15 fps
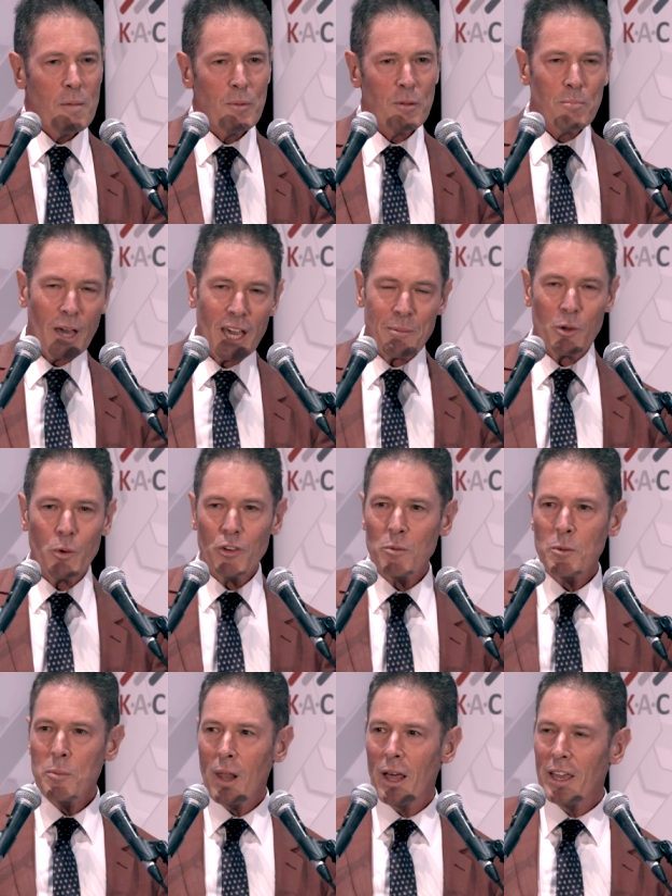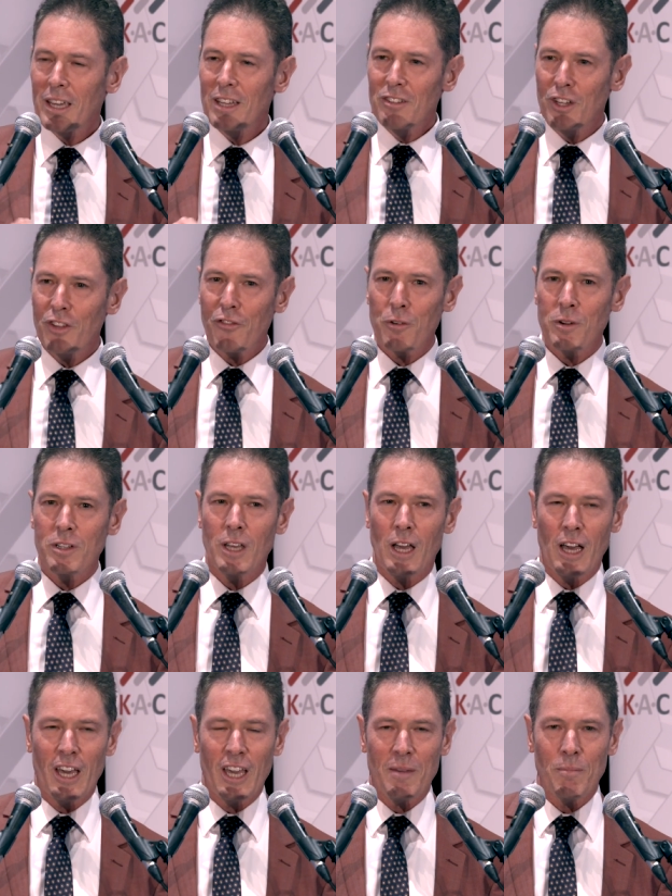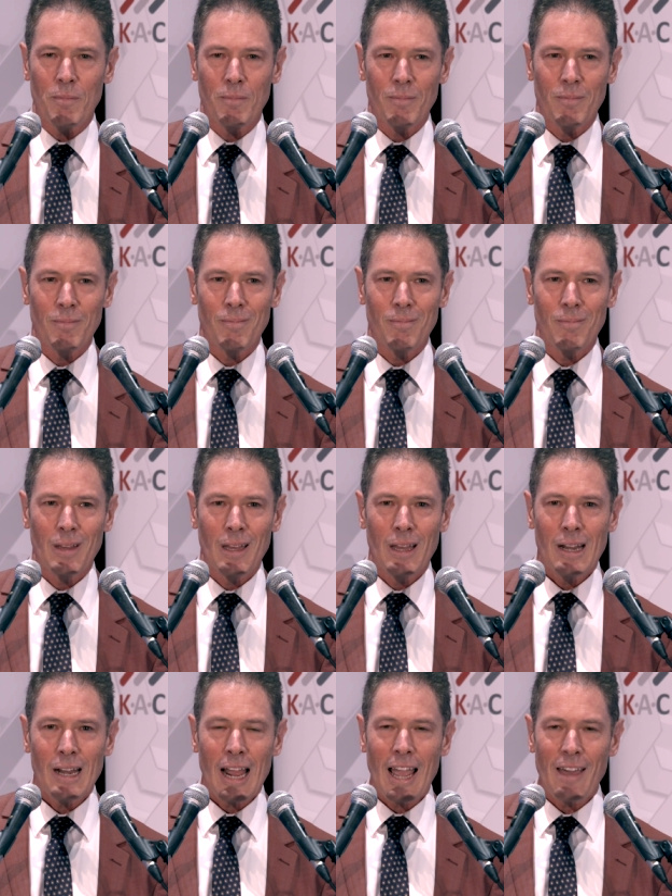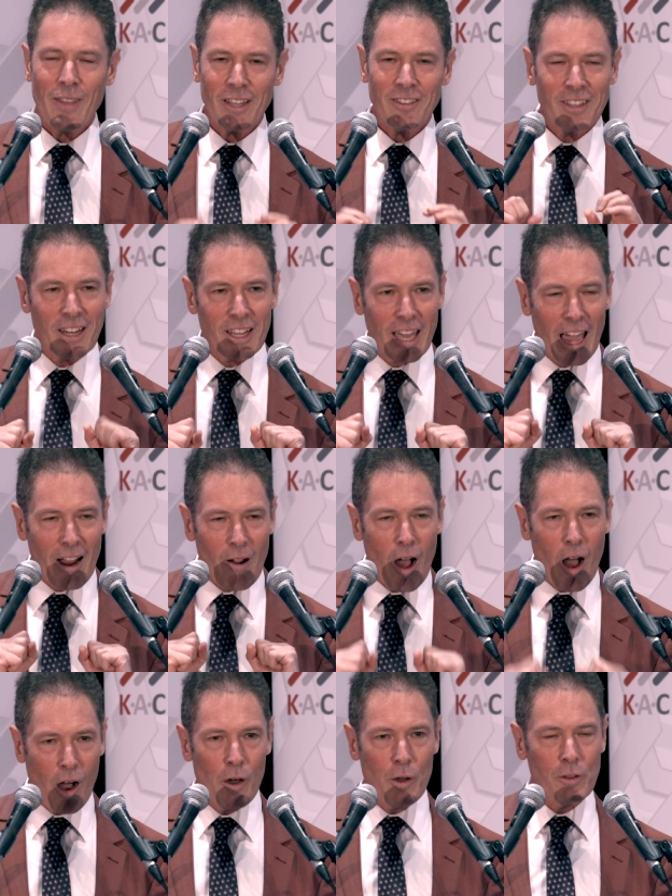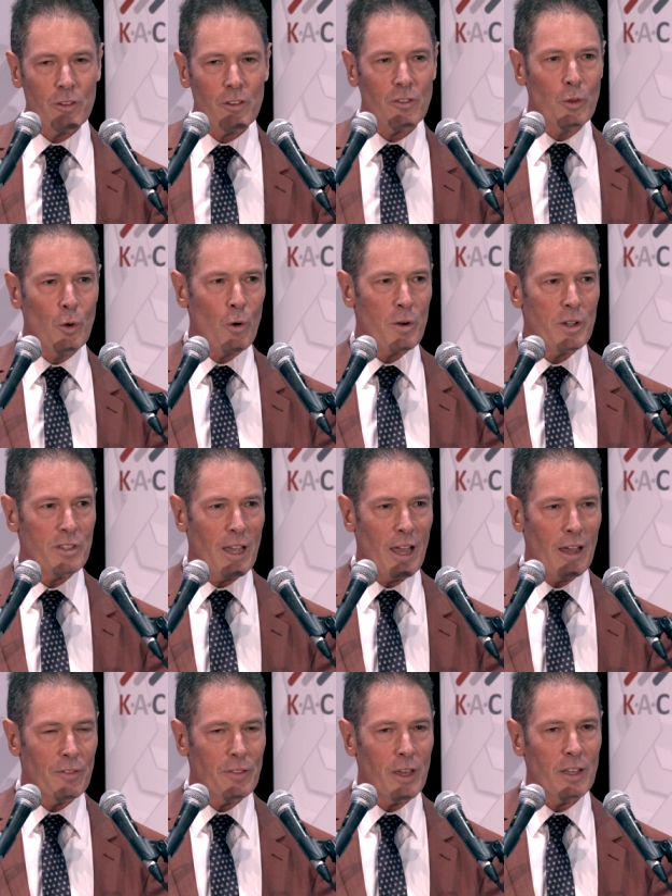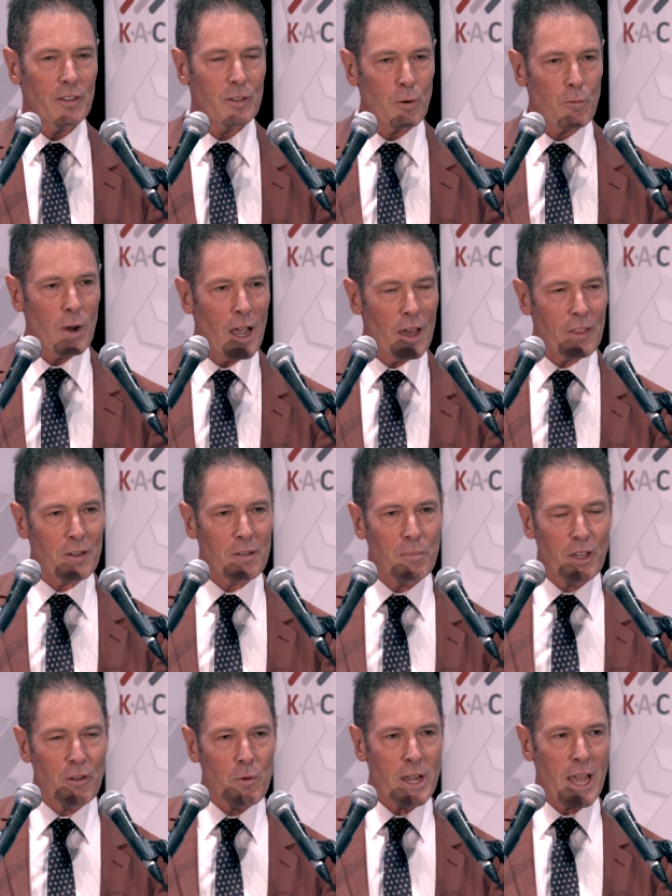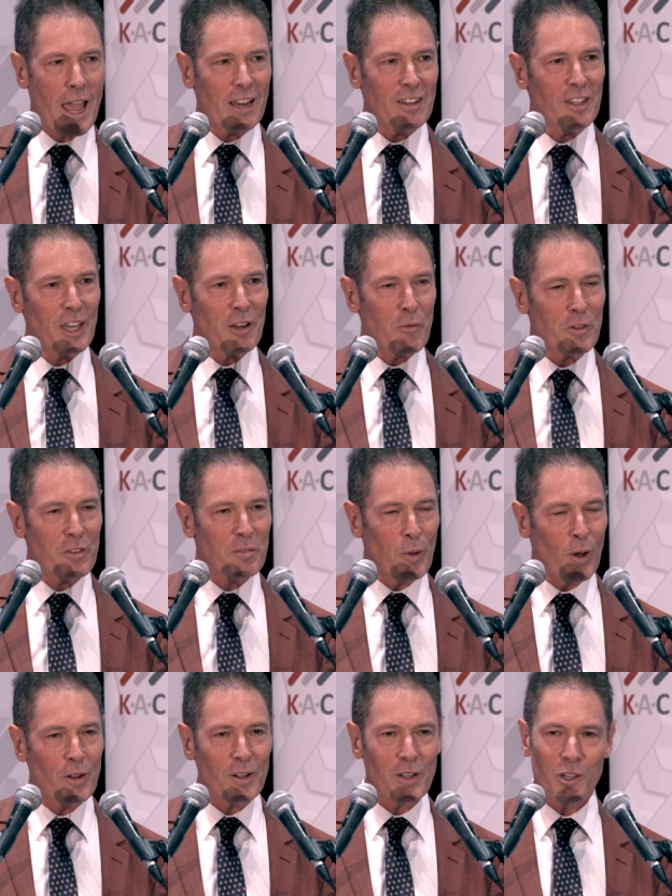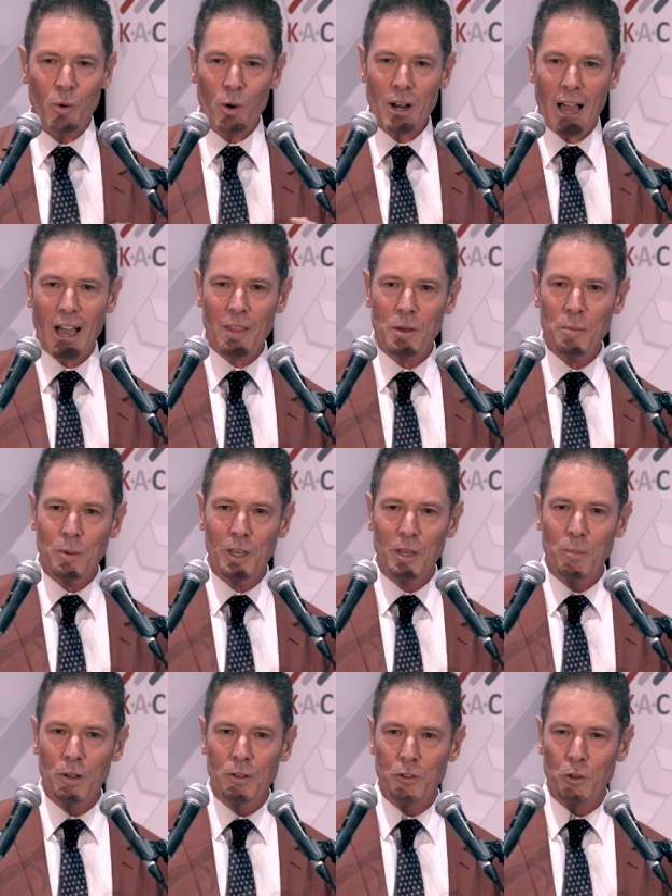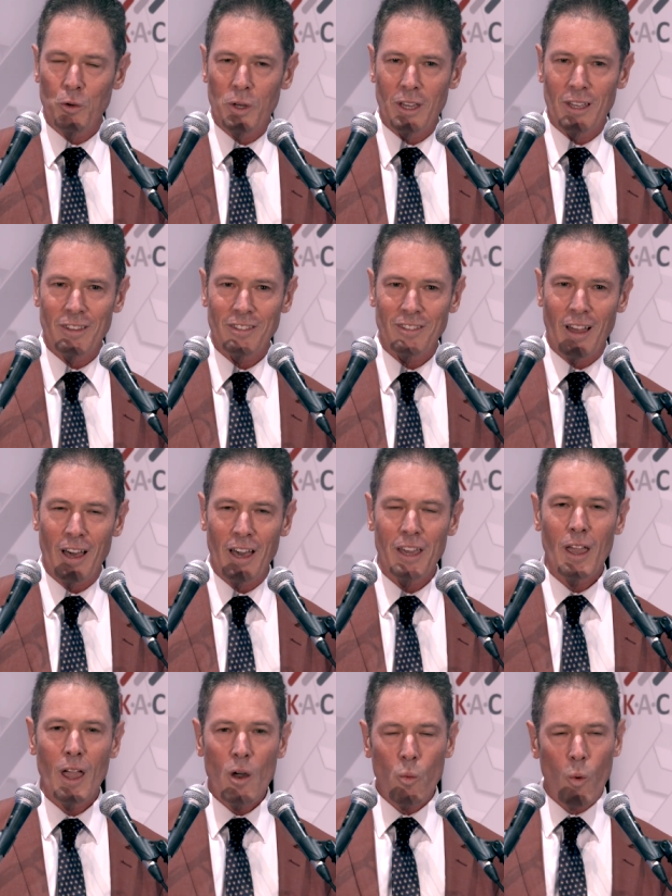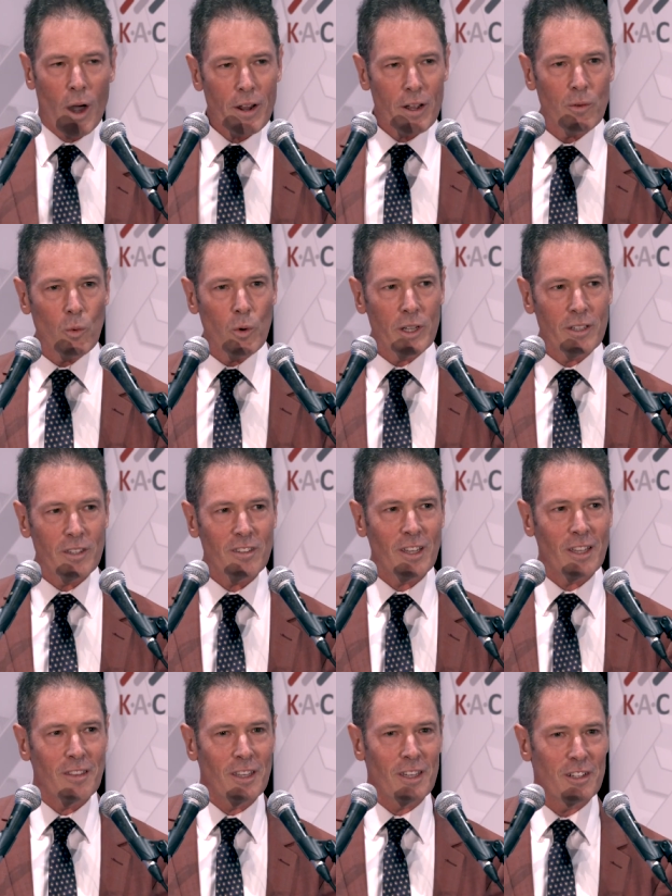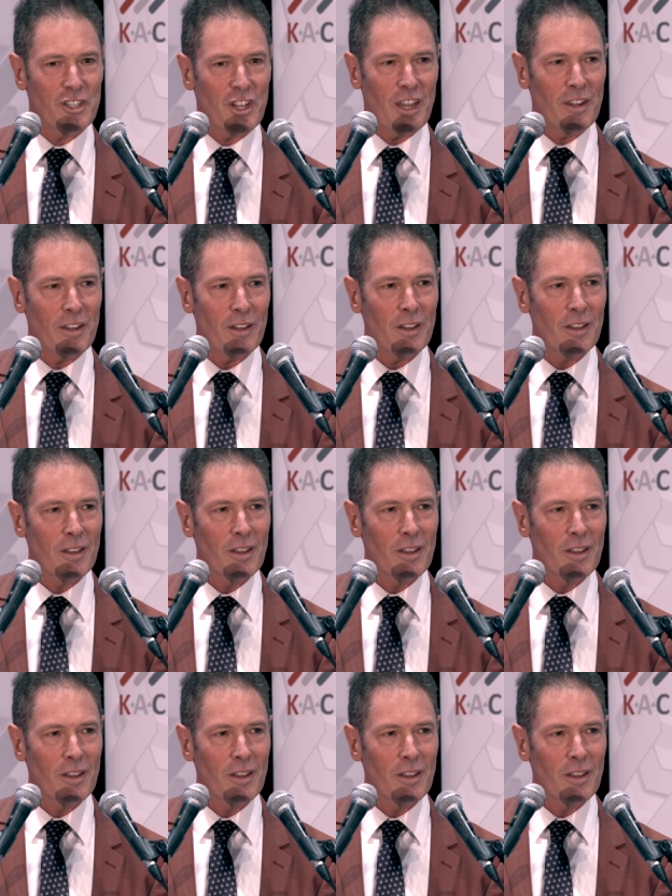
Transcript: But maybe we should be playing a different game and that's getting our own stories out there. So rather than be reacting and responding to what other people are doing and saying, why don't we set the agenda?